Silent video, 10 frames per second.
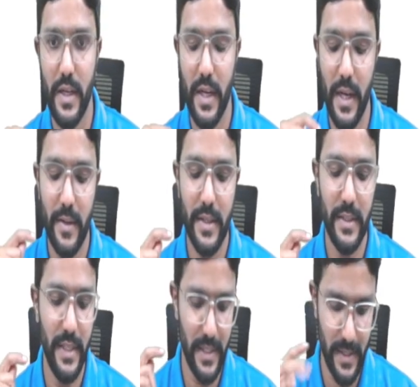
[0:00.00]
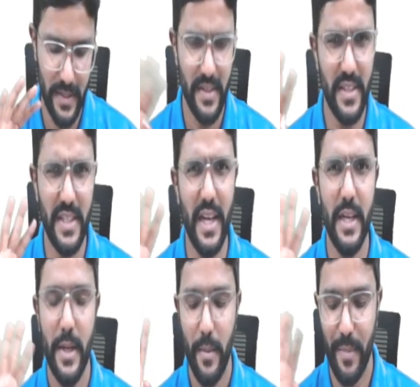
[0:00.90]
Clear? Yes. This is the
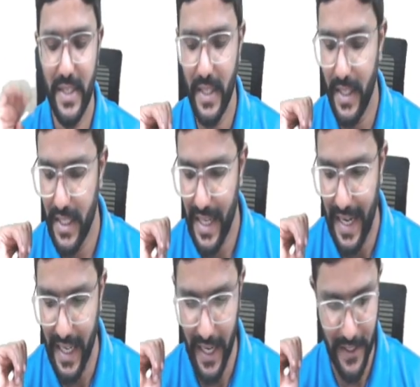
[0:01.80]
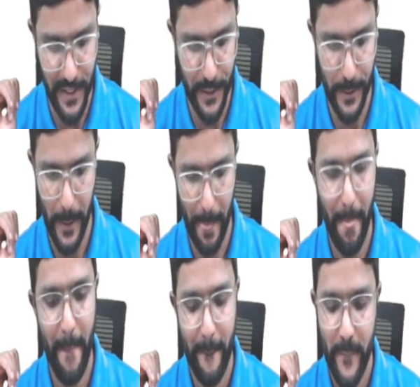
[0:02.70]
percentage categorization.
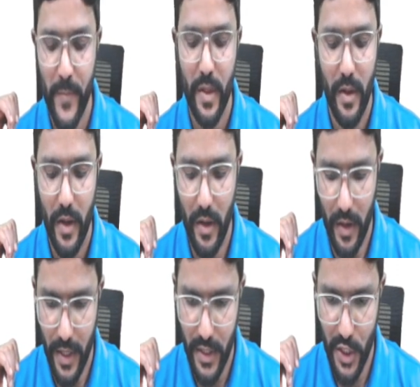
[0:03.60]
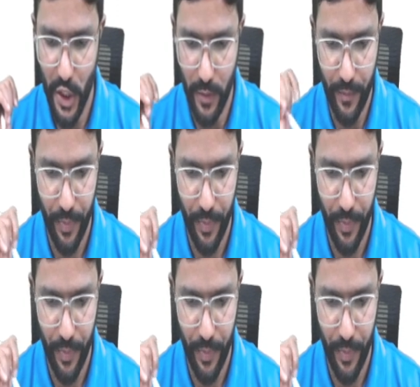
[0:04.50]
Okay, sure.